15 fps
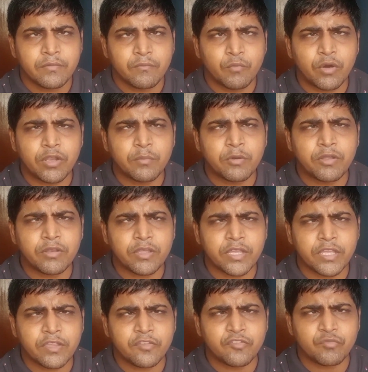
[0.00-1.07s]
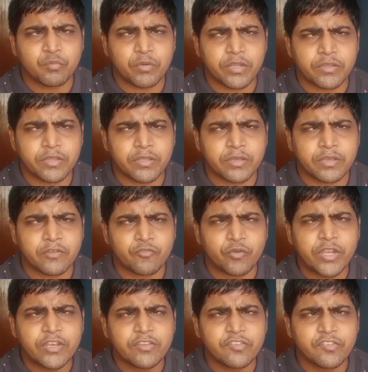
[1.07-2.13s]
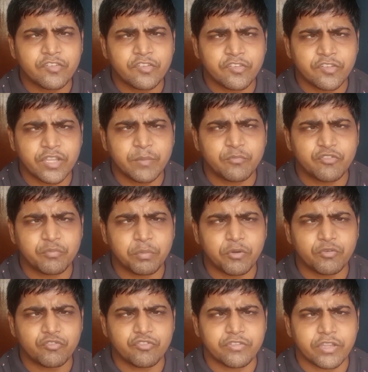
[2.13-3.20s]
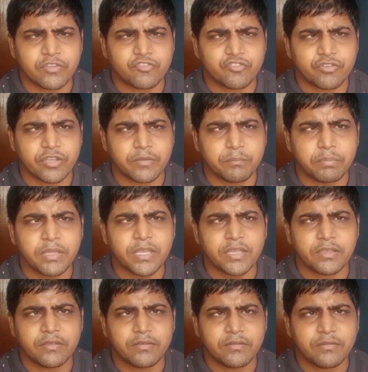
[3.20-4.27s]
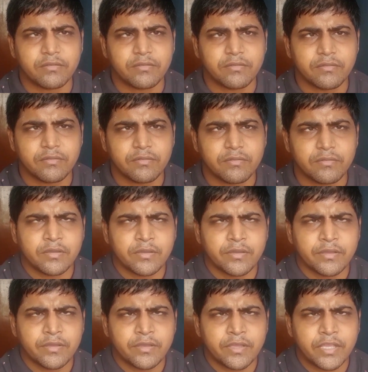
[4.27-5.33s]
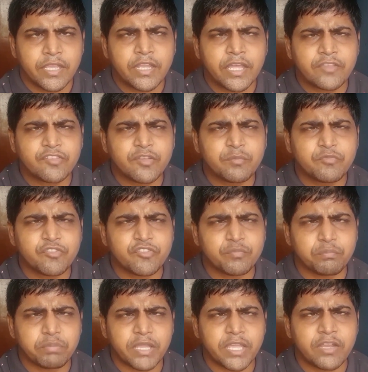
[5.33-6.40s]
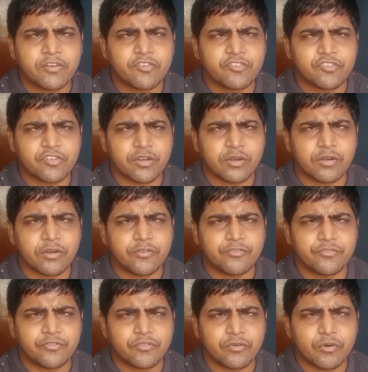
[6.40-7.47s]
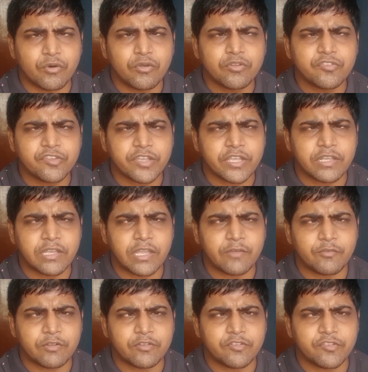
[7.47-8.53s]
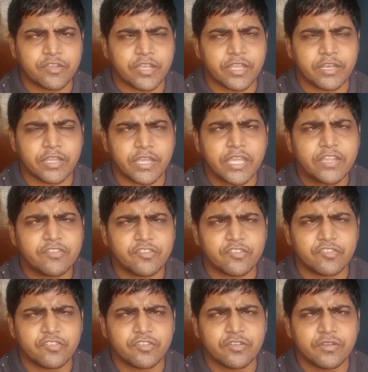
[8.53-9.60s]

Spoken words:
volleyball is one of the greatest team sports that you can play. It accepts players of all skill levels and ages.